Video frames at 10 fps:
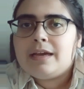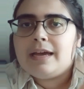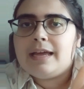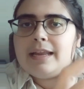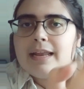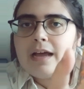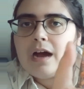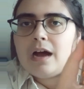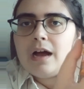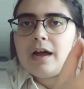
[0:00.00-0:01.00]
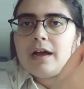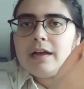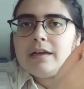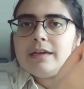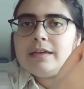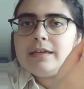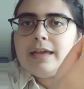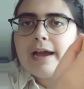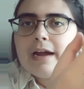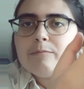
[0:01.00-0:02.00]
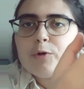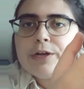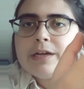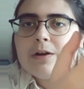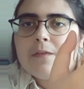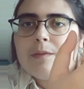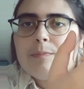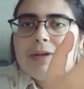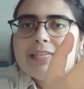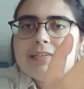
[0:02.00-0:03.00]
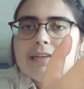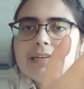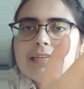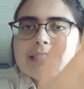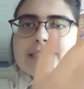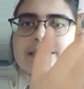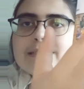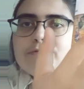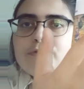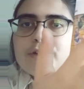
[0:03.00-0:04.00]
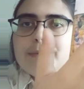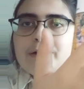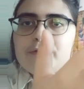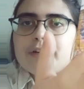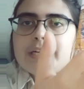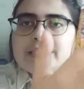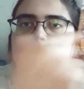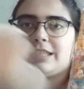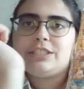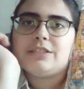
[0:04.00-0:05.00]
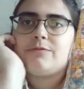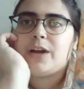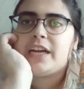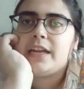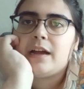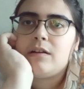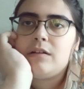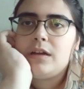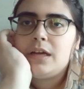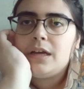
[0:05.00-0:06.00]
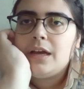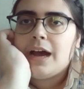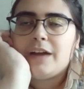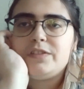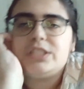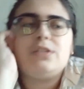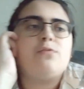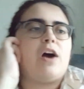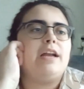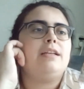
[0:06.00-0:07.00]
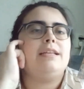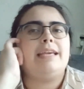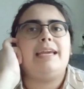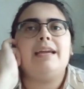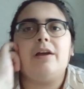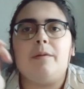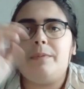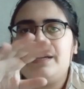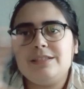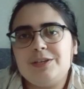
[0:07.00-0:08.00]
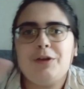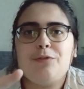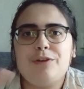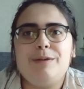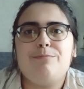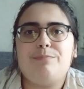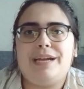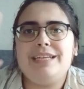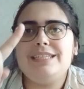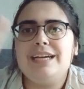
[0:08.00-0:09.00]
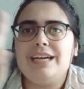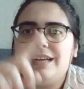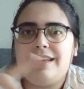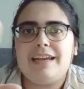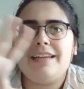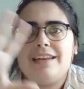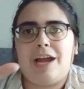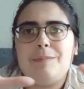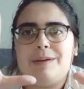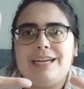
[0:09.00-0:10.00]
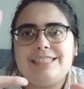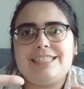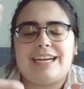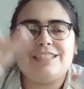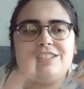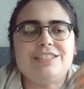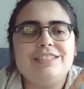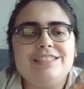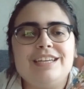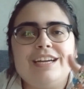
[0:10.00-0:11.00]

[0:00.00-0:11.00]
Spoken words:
And then yeah, I'm working on basically this 3x3 section right now. I've just divided it up into 9-page sections,